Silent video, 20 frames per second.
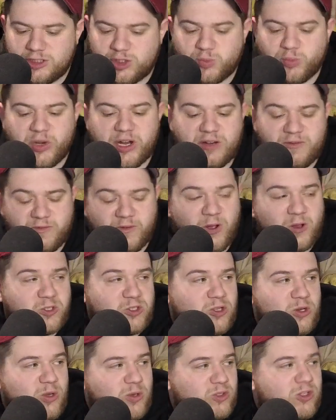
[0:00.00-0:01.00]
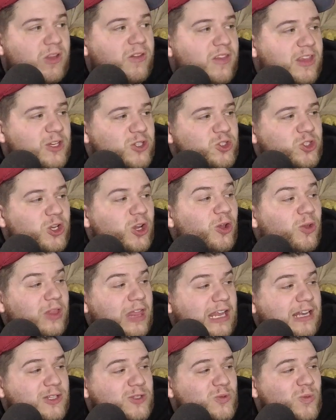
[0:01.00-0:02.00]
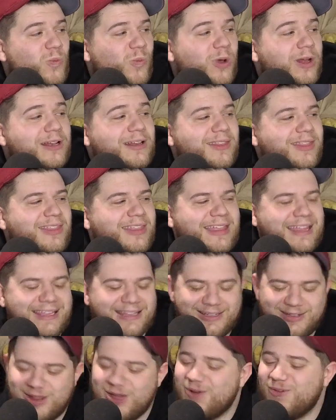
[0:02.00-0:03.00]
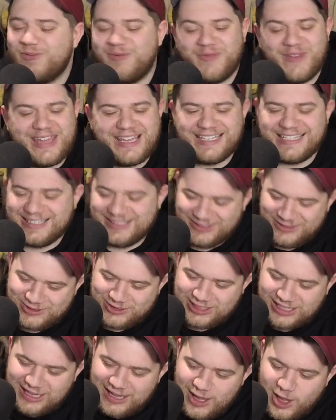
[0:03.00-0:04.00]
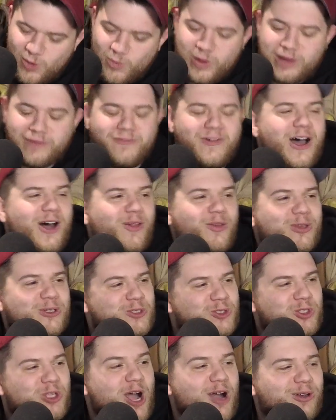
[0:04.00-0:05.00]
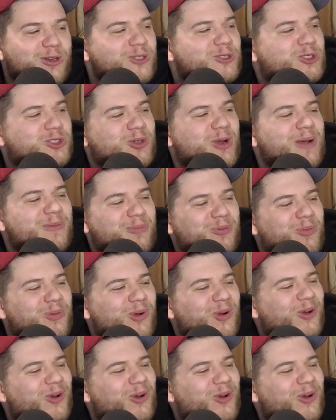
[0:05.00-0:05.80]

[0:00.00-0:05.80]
spread false news We on don't. this show. that. no, one no fake. thing. we No call fake it, news. full- Yeah, I was gonna we say. follow the do we Donald call it Trump false